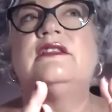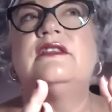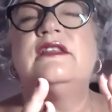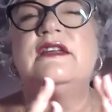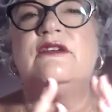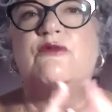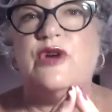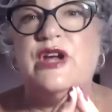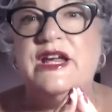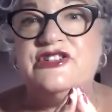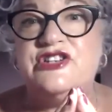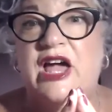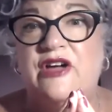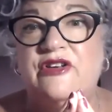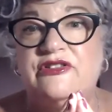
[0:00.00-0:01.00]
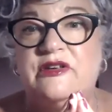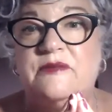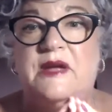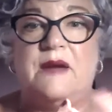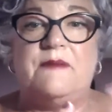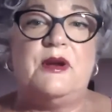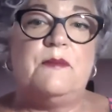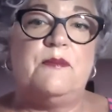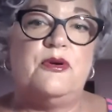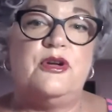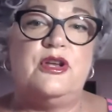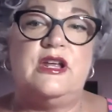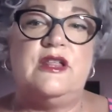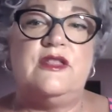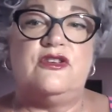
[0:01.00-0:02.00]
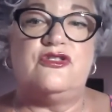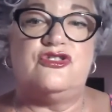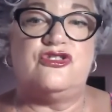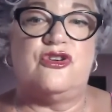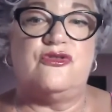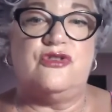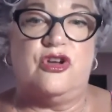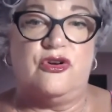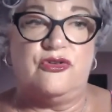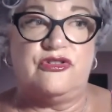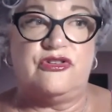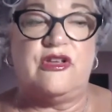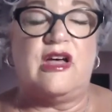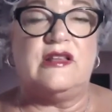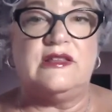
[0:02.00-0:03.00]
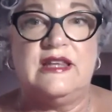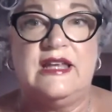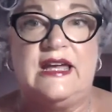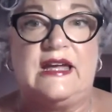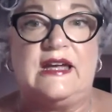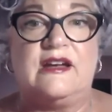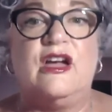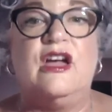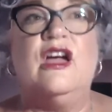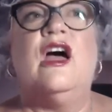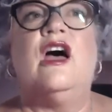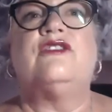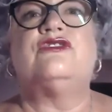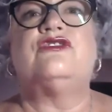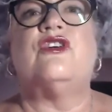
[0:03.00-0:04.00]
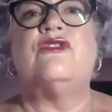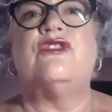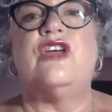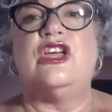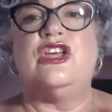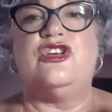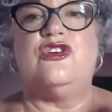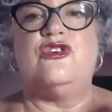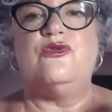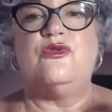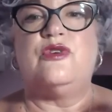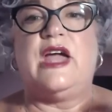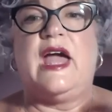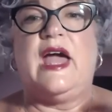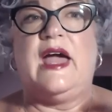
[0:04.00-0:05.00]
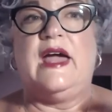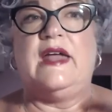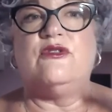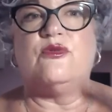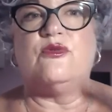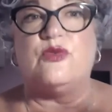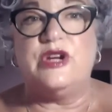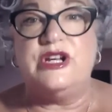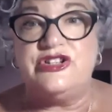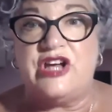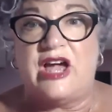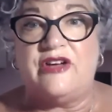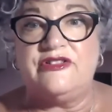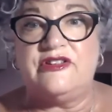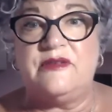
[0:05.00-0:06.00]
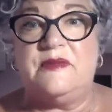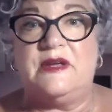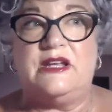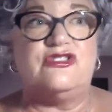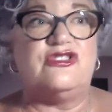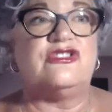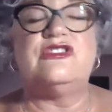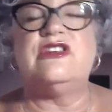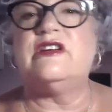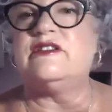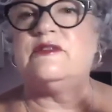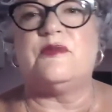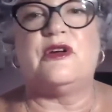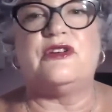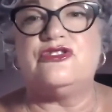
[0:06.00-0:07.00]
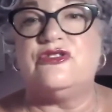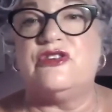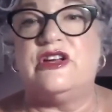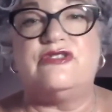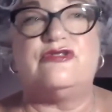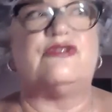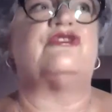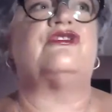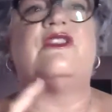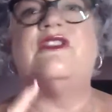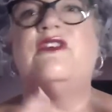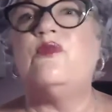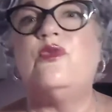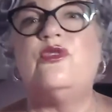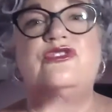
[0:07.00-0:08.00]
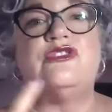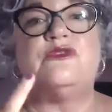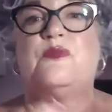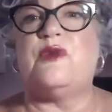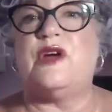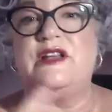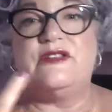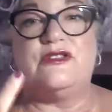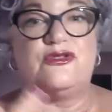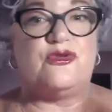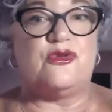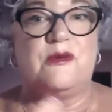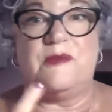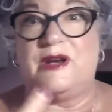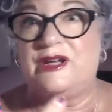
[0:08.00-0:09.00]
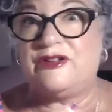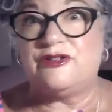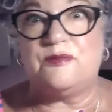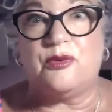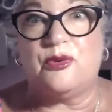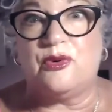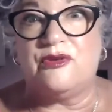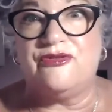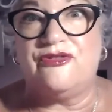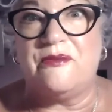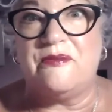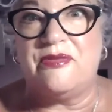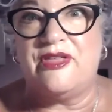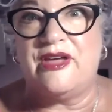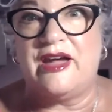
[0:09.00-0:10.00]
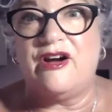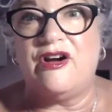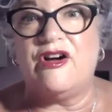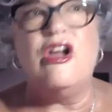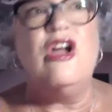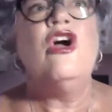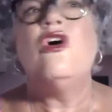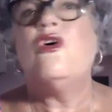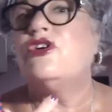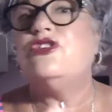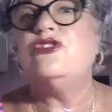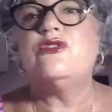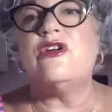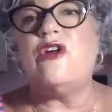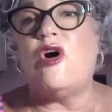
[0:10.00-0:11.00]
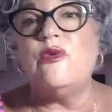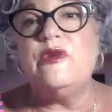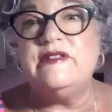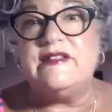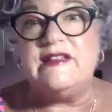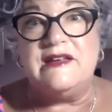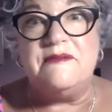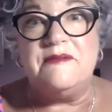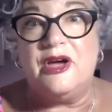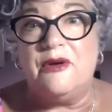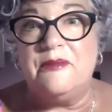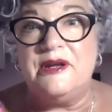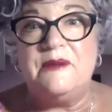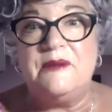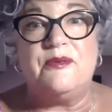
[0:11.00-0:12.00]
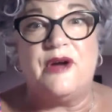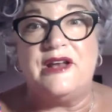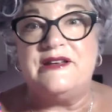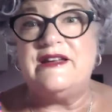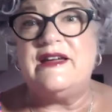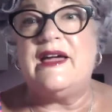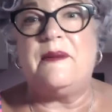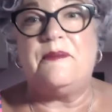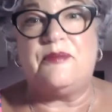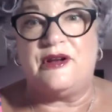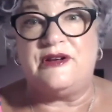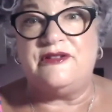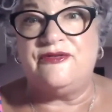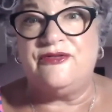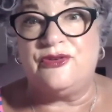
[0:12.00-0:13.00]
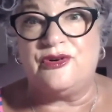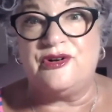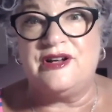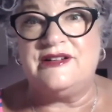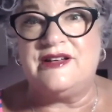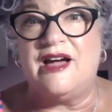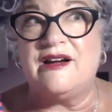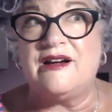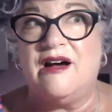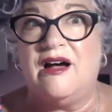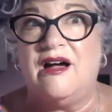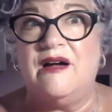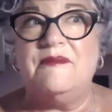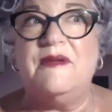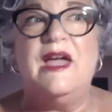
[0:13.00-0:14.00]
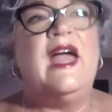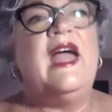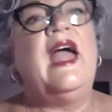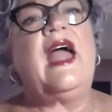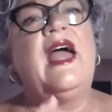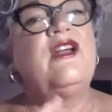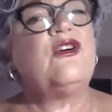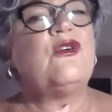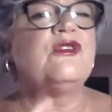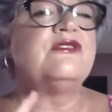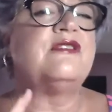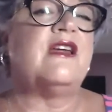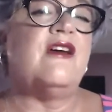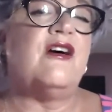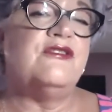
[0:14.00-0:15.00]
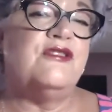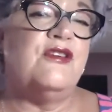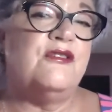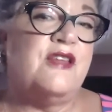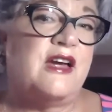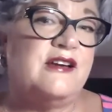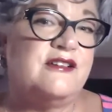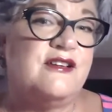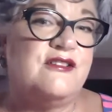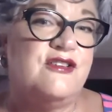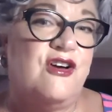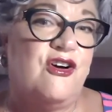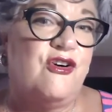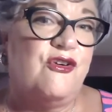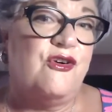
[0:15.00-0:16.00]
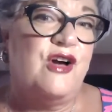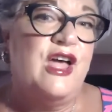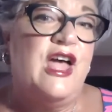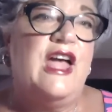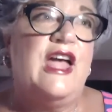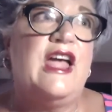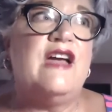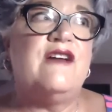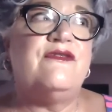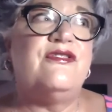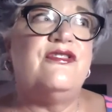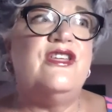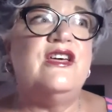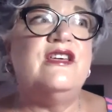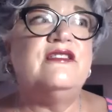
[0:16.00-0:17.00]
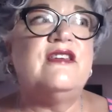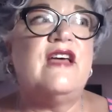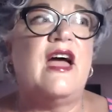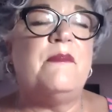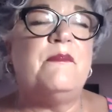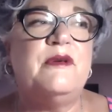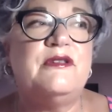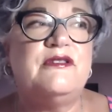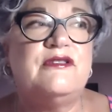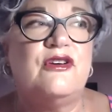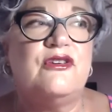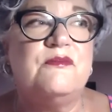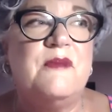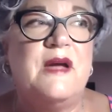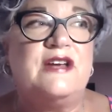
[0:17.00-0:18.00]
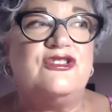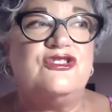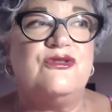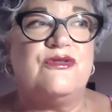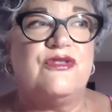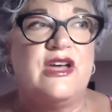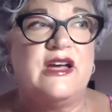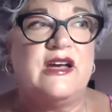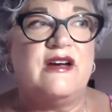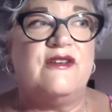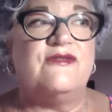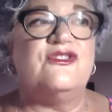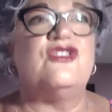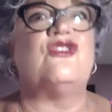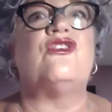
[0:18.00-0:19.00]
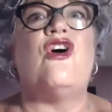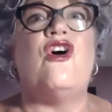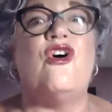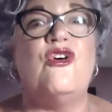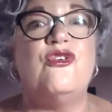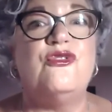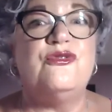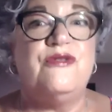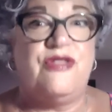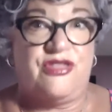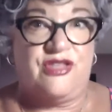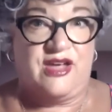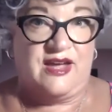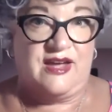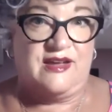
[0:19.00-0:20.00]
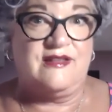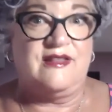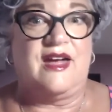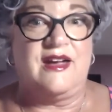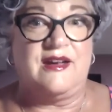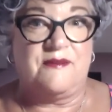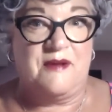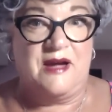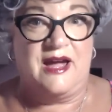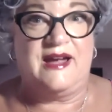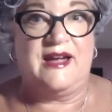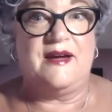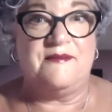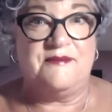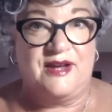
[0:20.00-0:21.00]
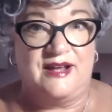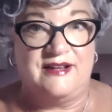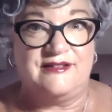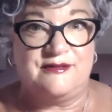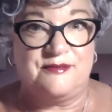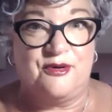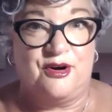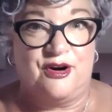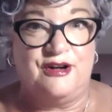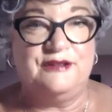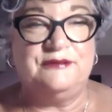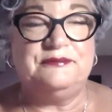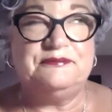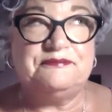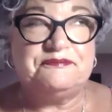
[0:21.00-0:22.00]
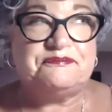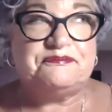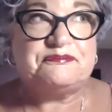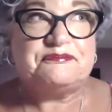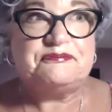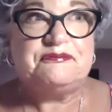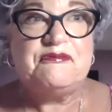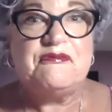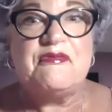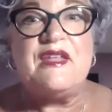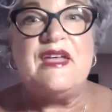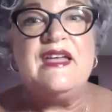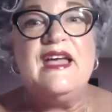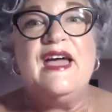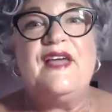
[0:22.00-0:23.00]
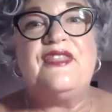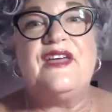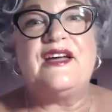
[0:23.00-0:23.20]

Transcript: reach out to me. I'm going to put in the show notes a link so that you can reach out to me just to express your interest, and then we'll just brainstorm and explore from there. Or you can always email me, brenda@brendaflorida.com. And of course, I'd also like to know if this episode makes you think of your own thing, like my I'm not smart, that